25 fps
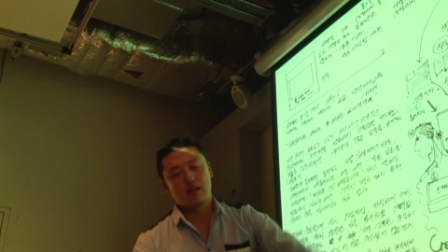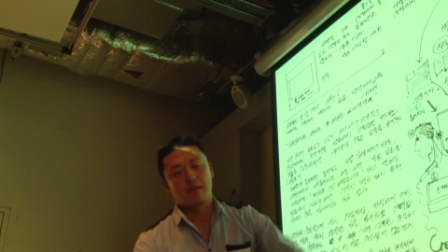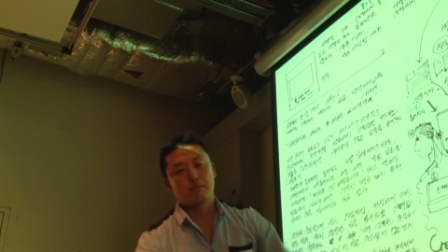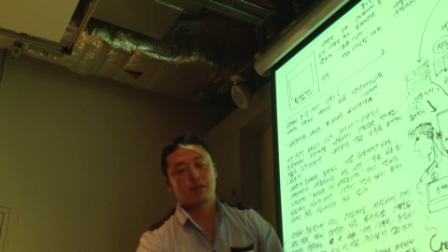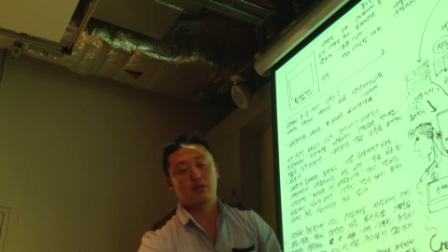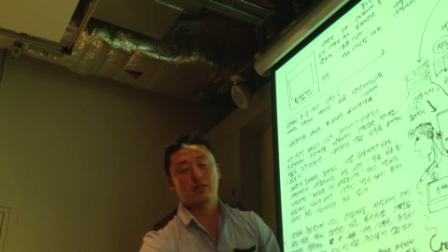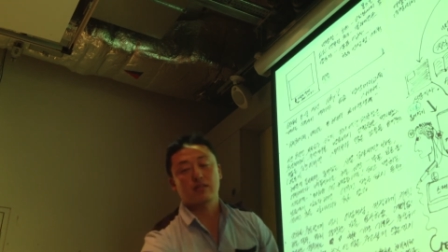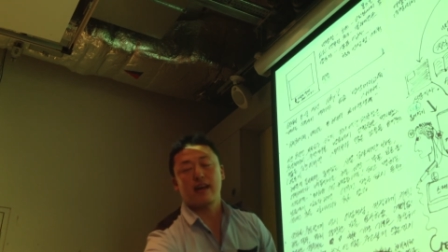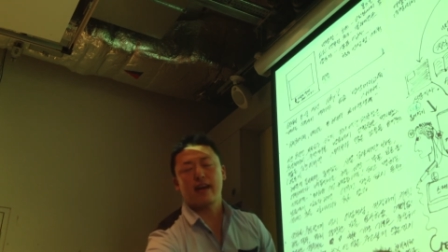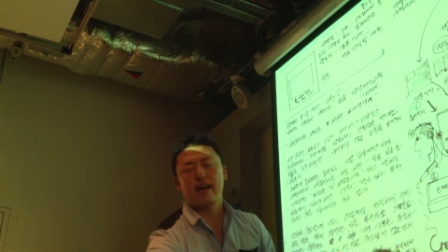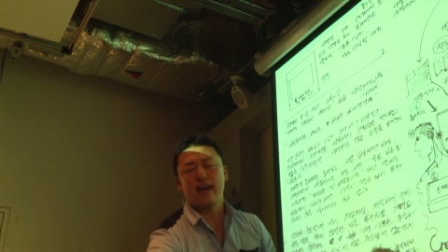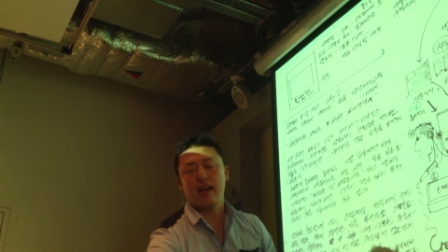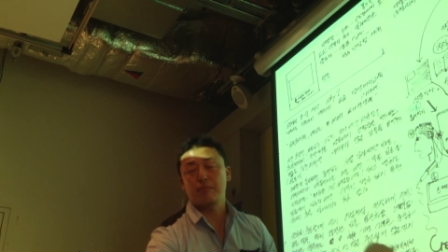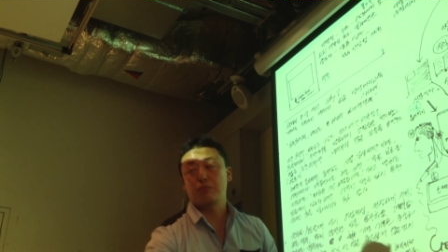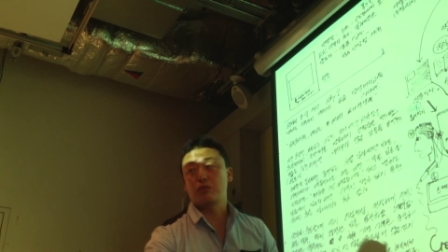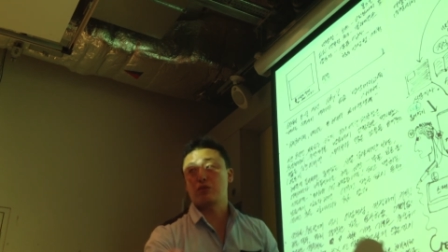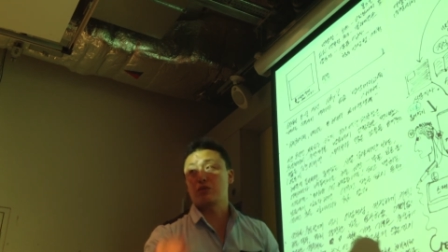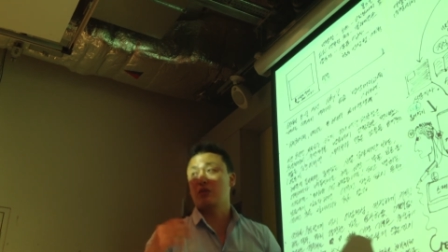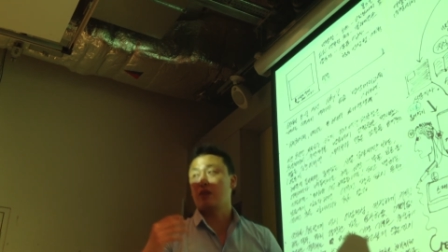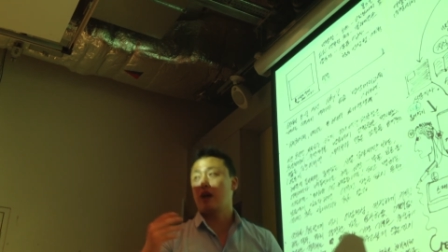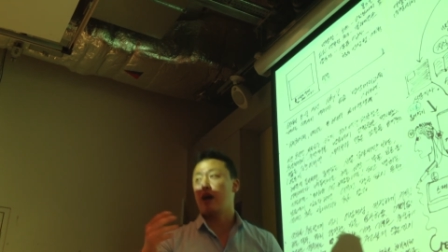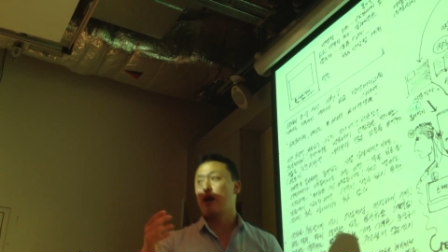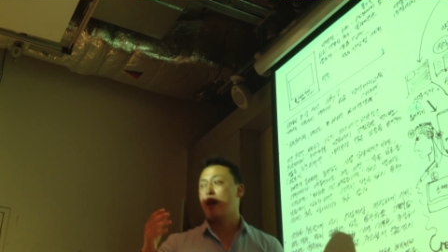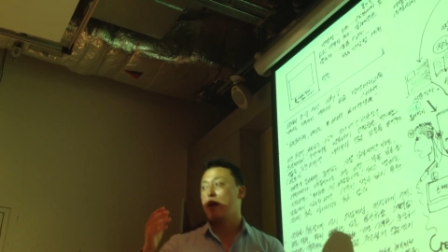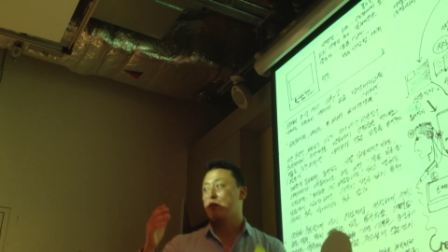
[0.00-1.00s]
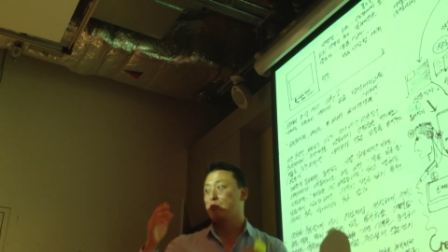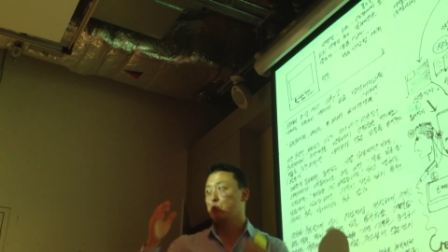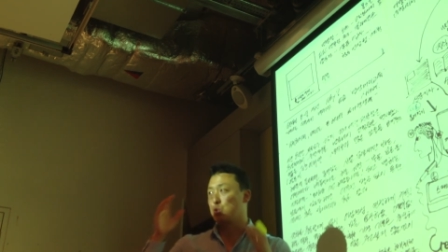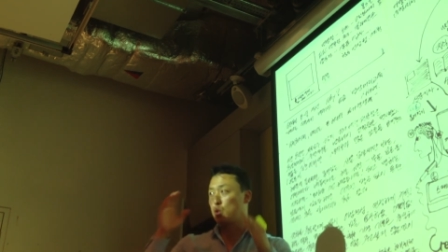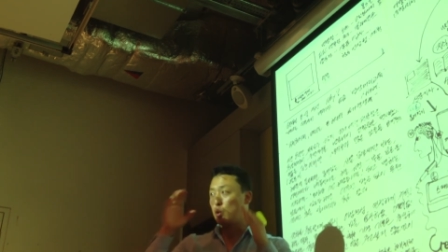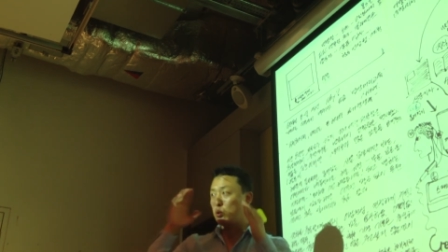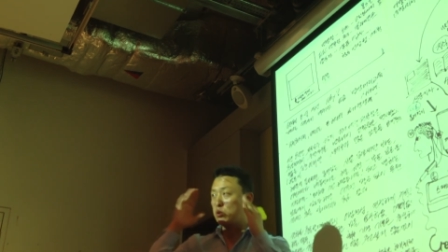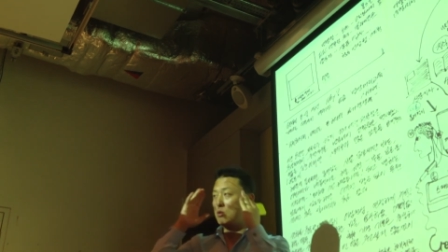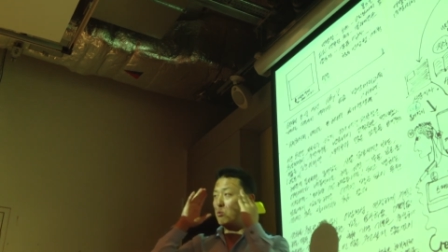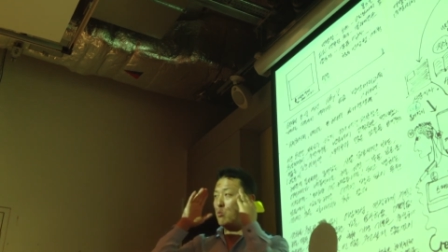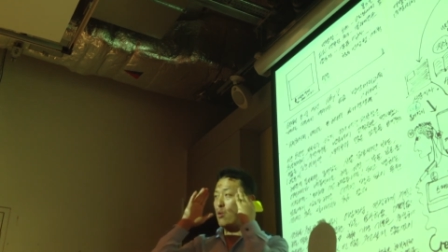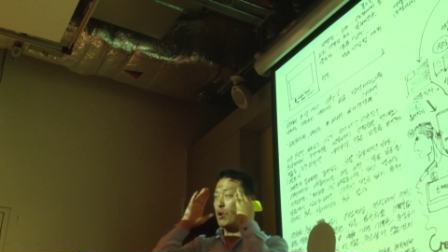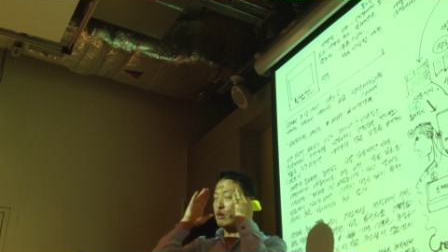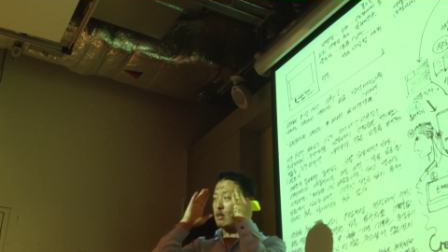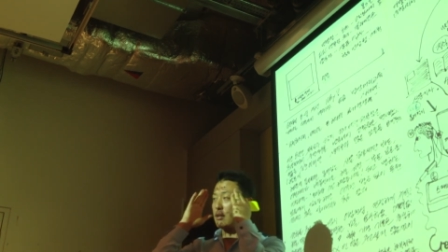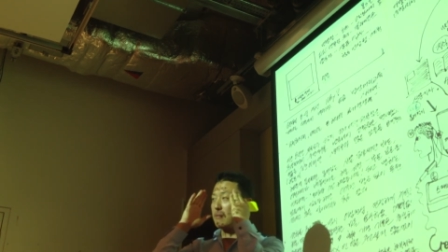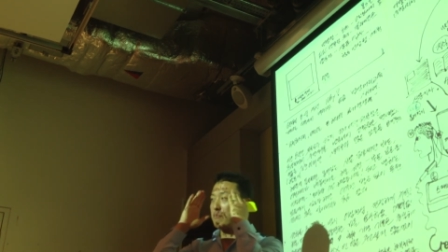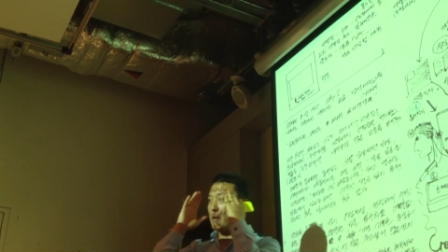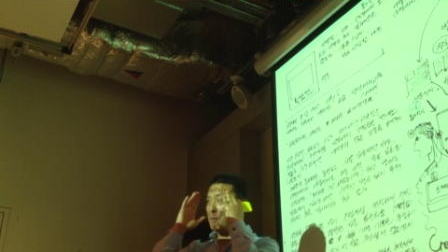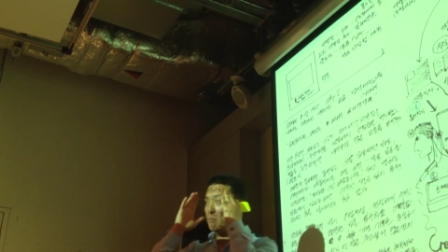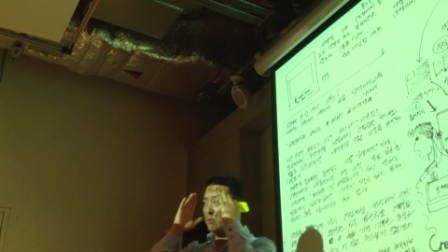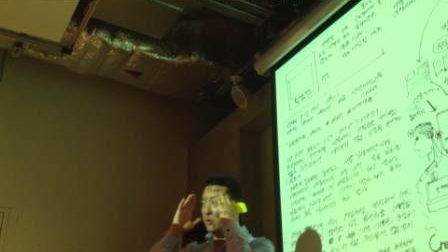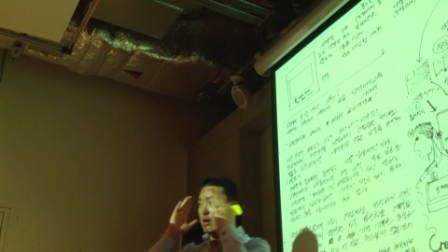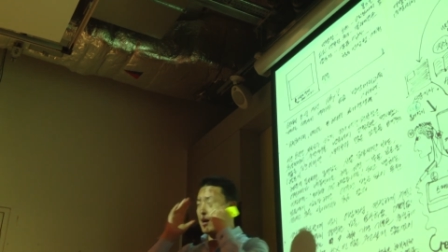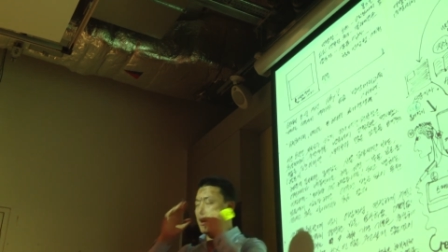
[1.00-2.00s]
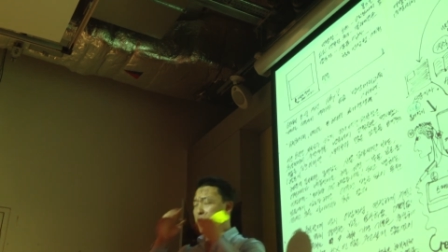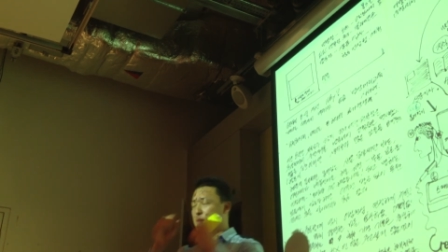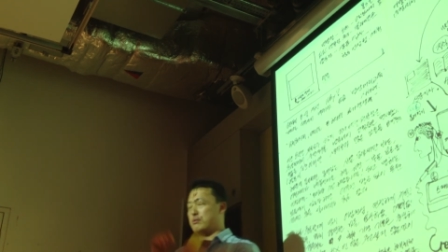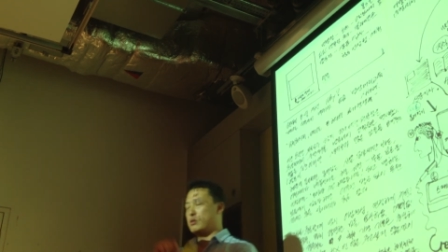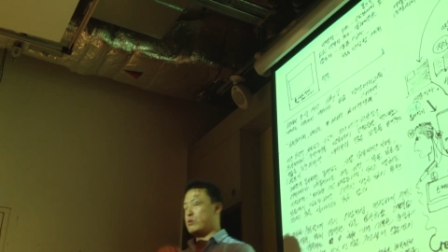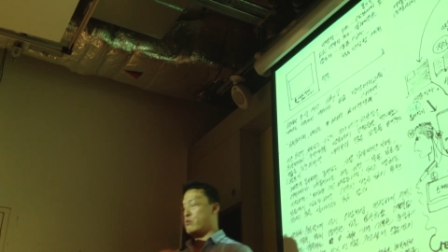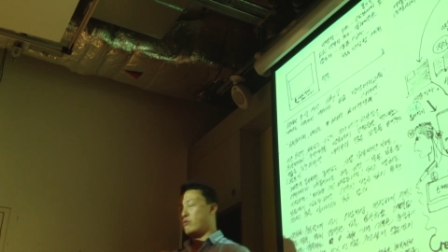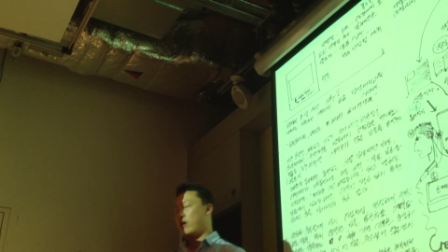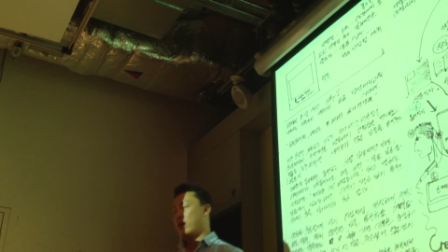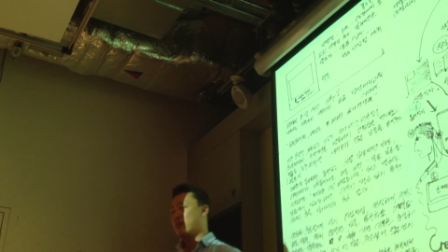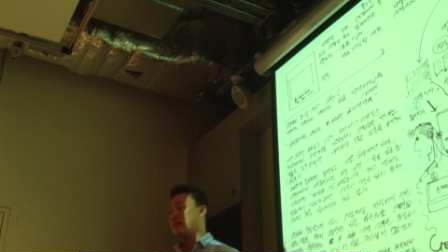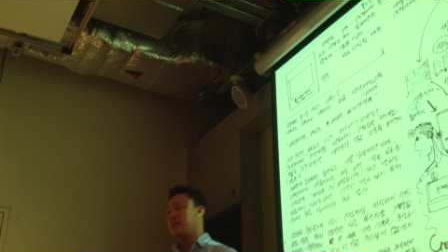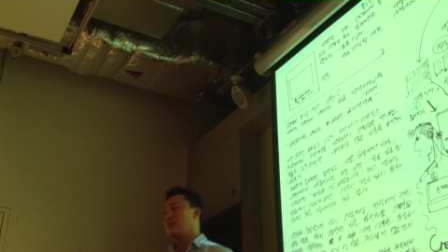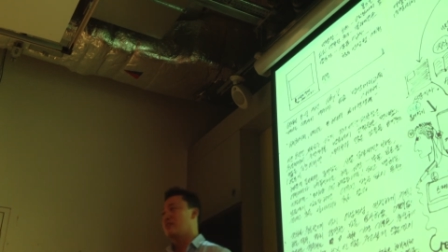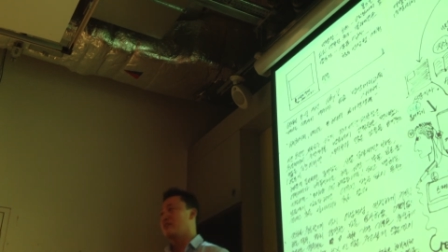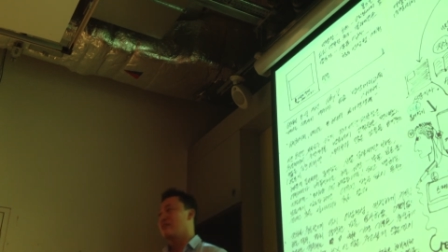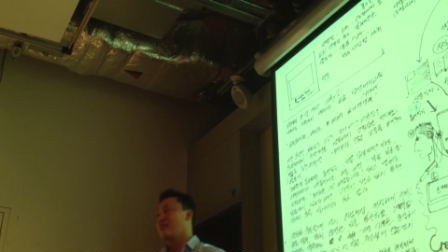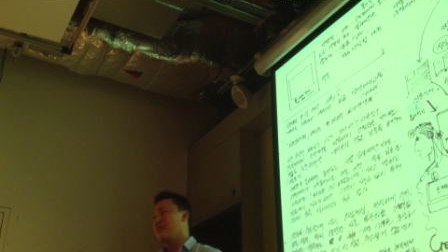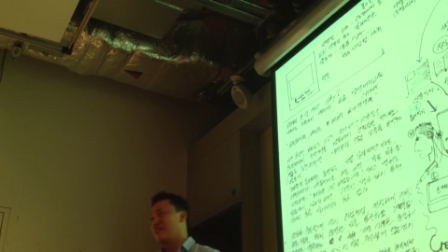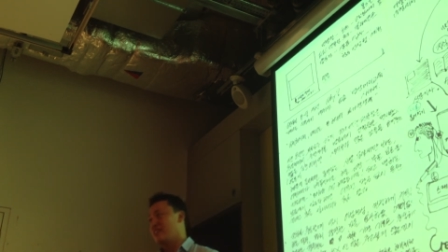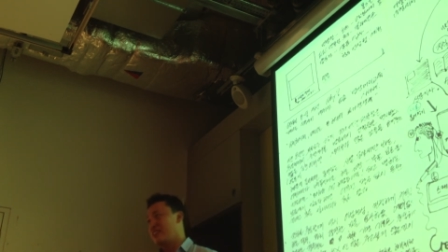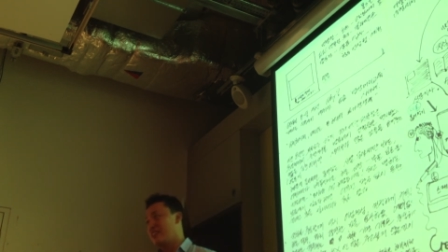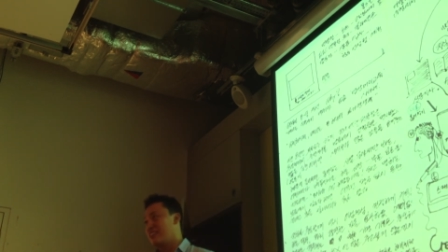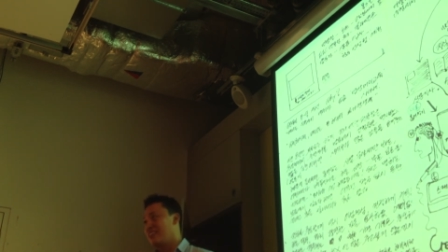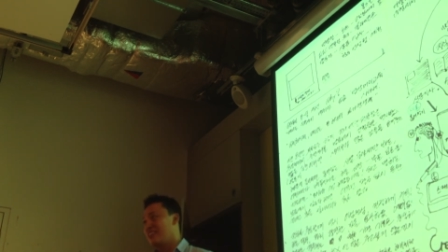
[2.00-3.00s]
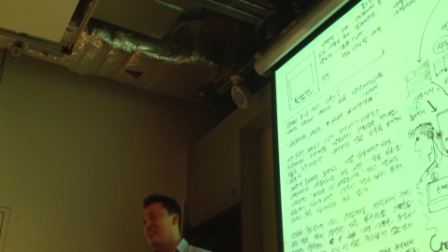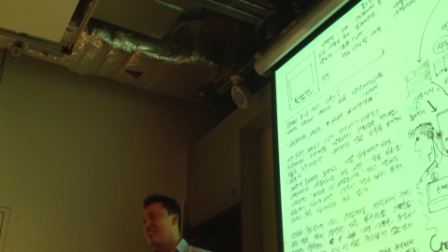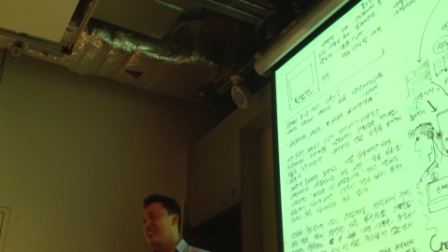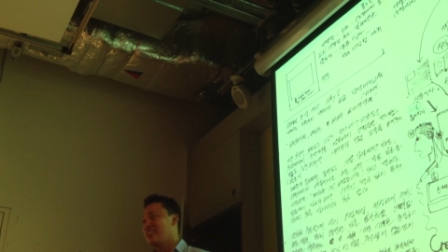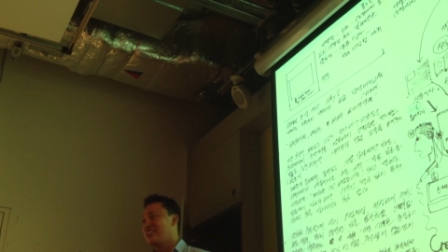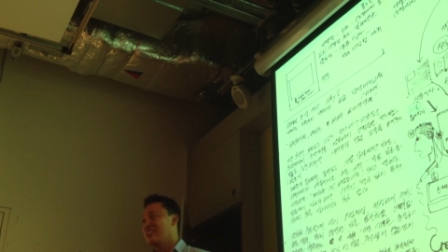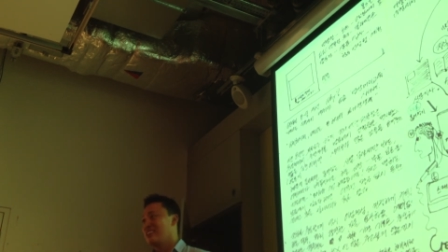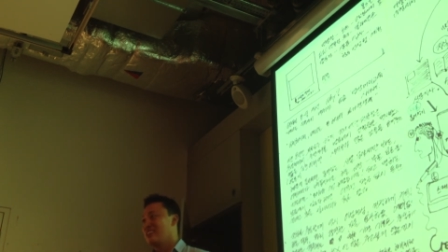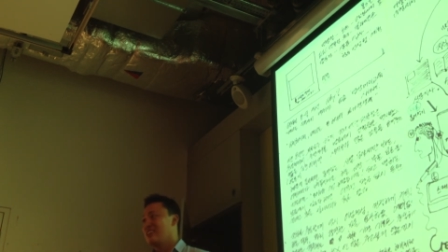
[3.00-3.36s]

because I have to, I have short working memory. I have to write down everything.